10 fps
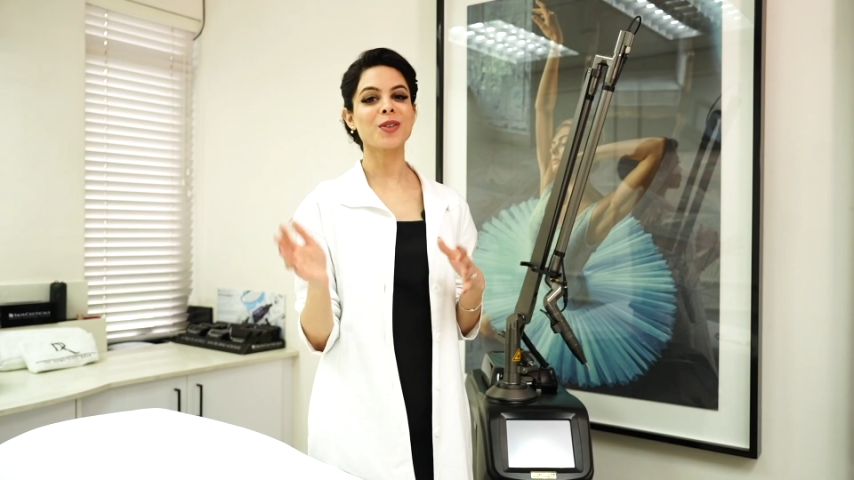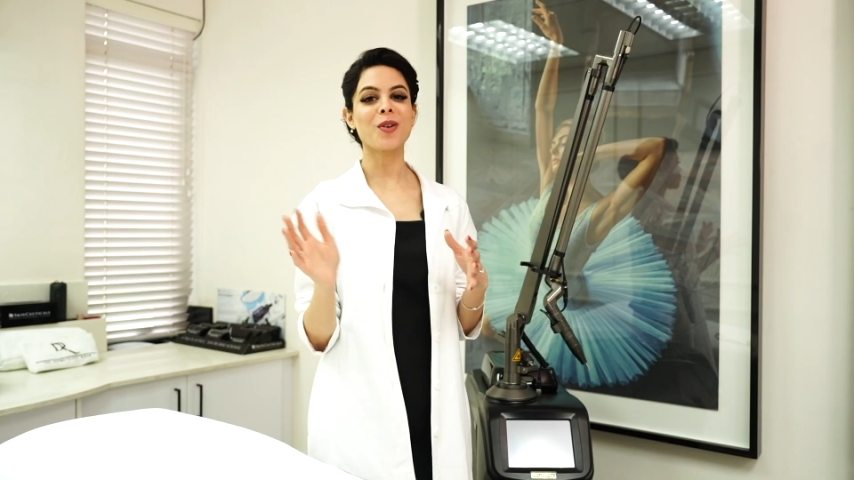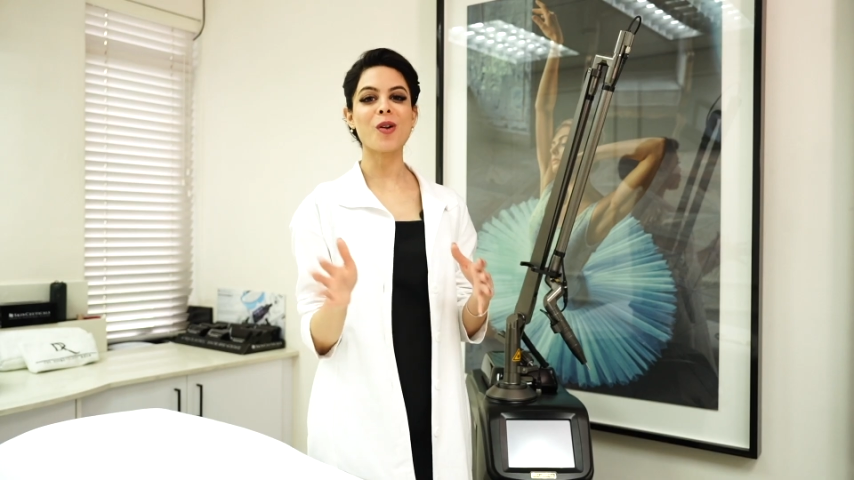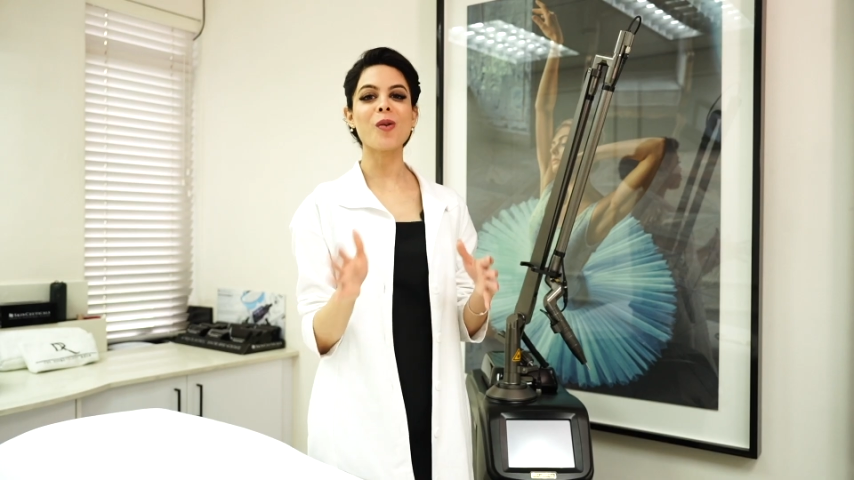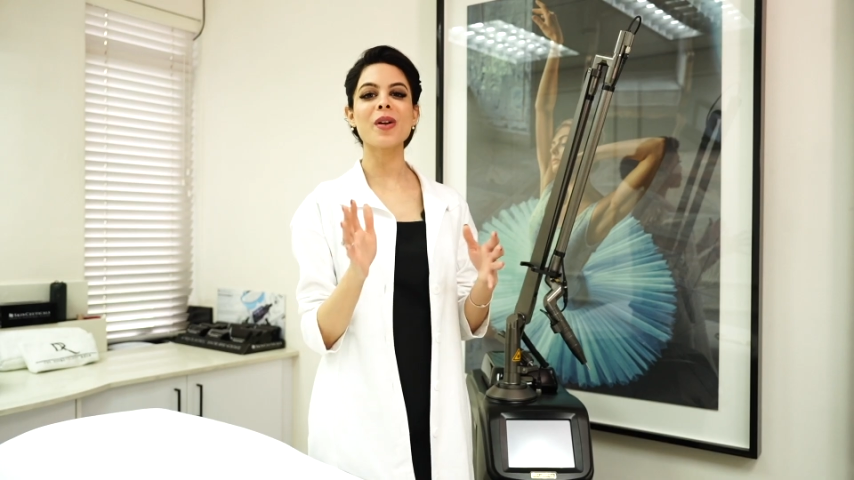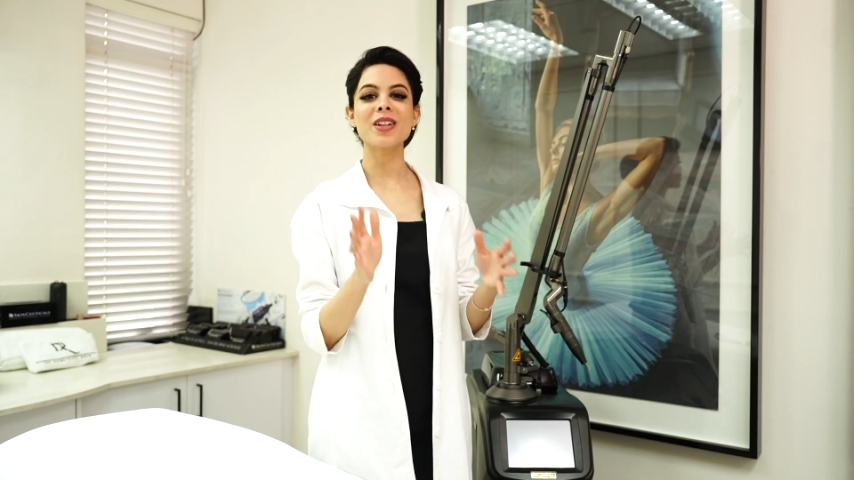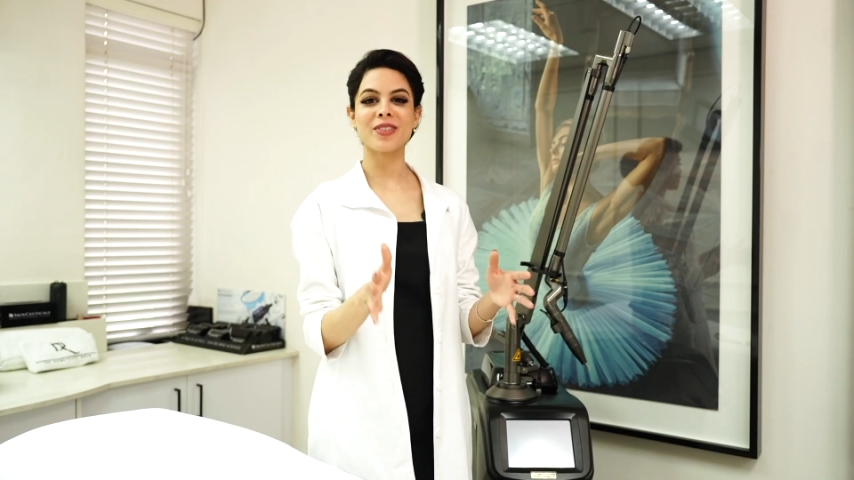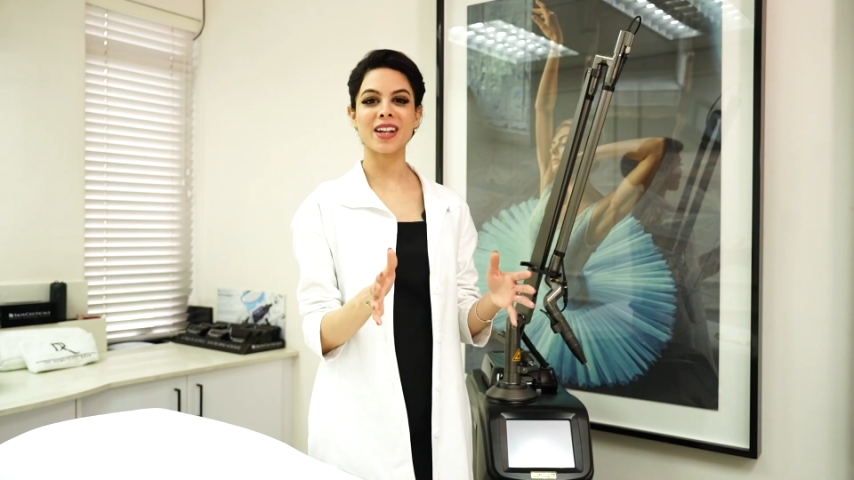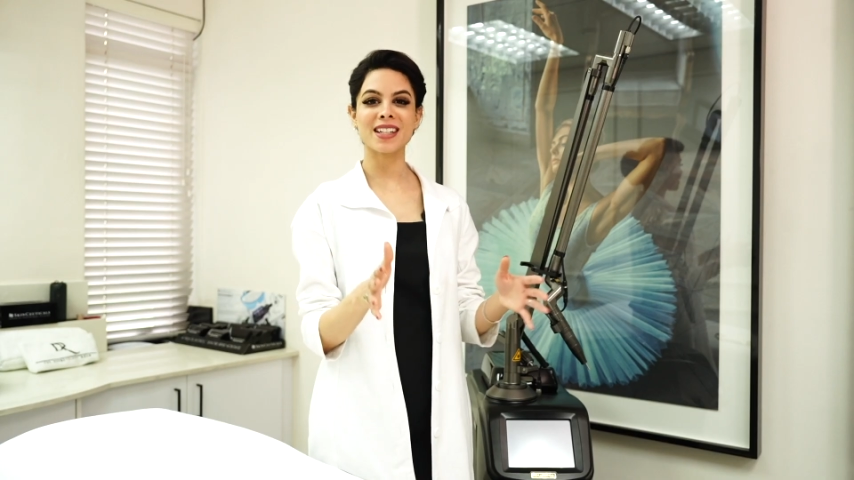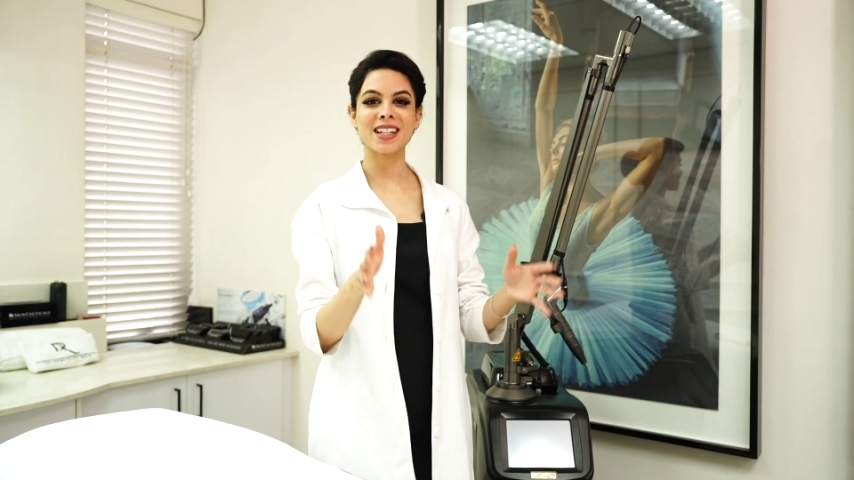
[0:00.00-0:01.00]
So always
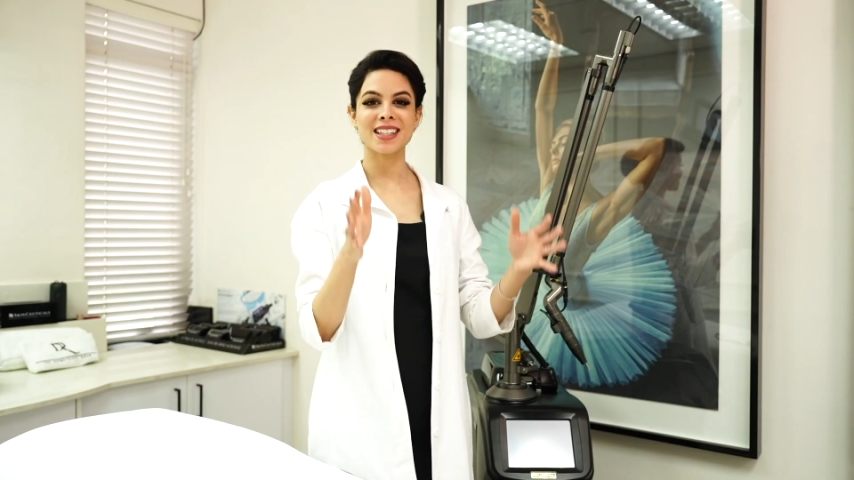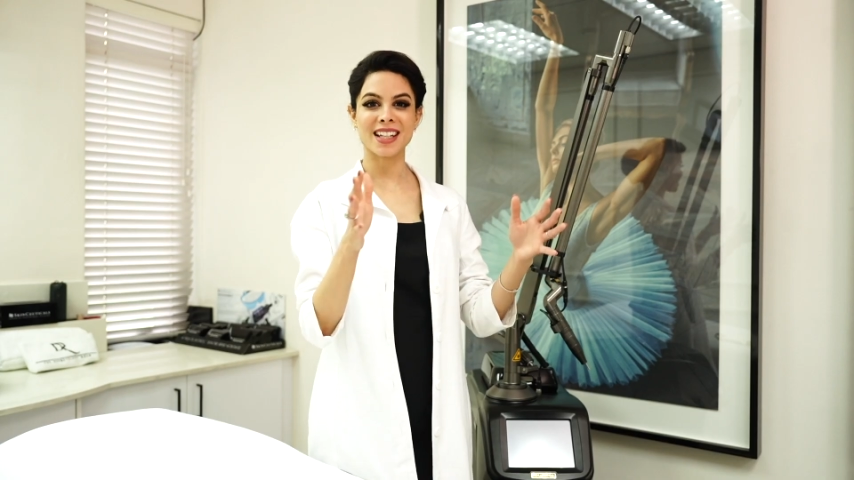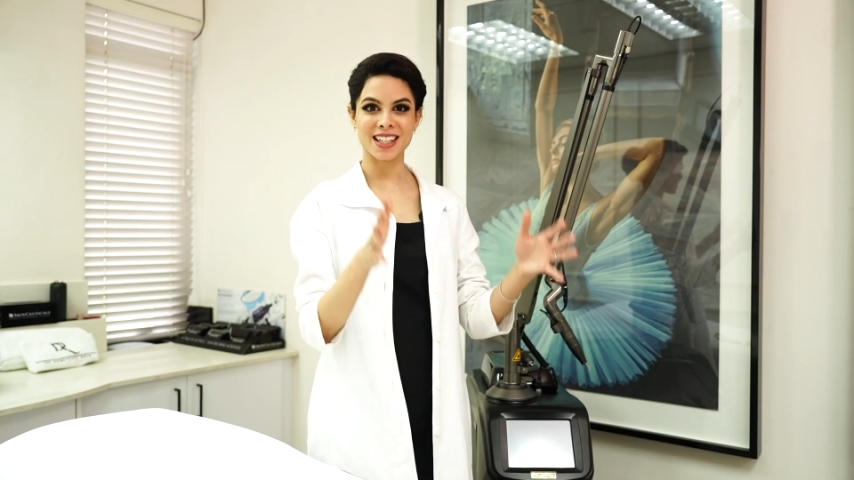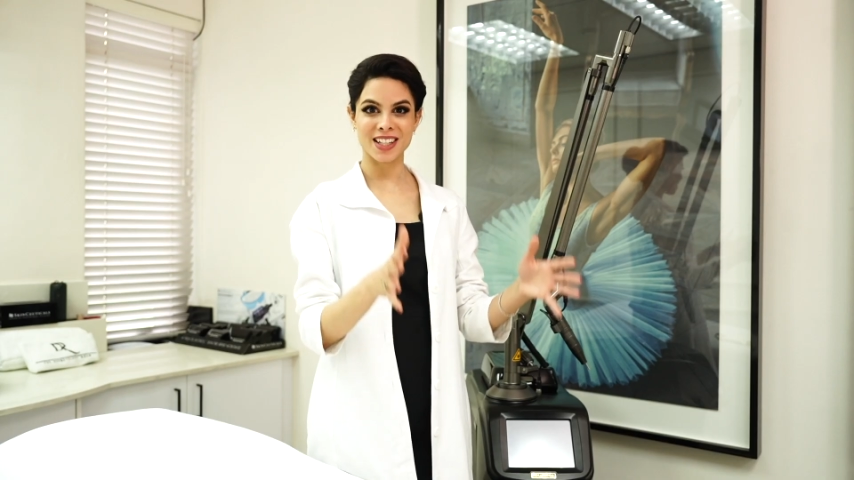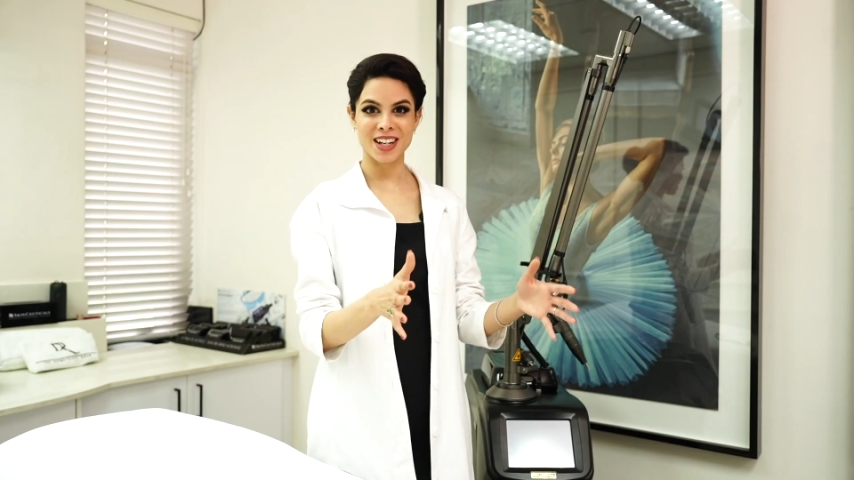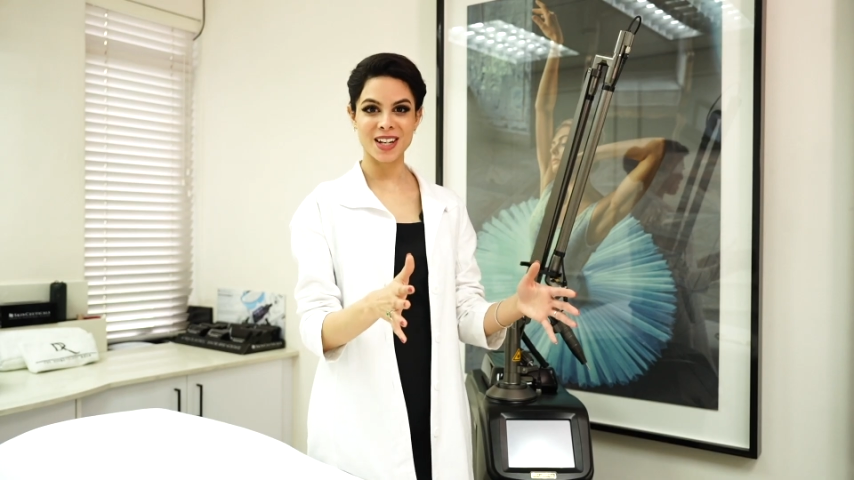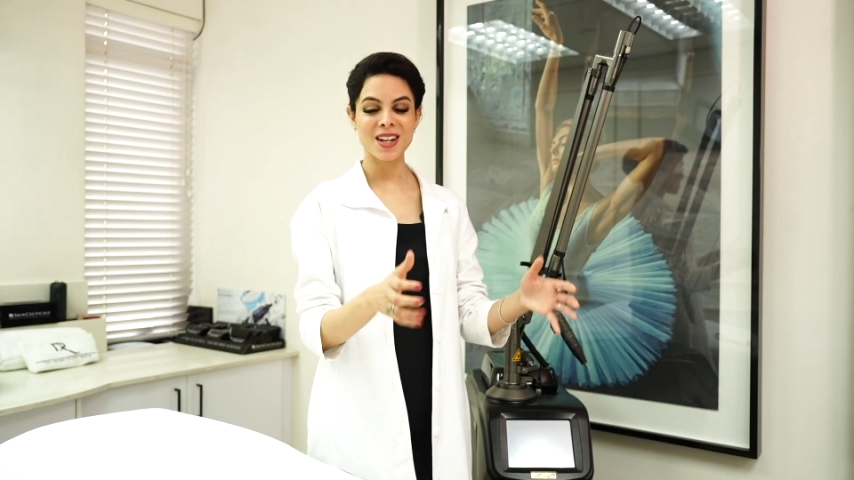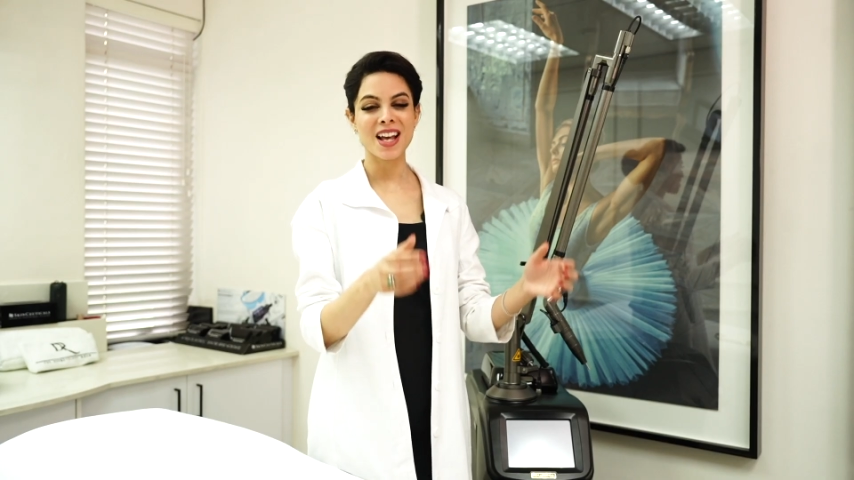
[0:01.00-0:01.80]
first sunscreen,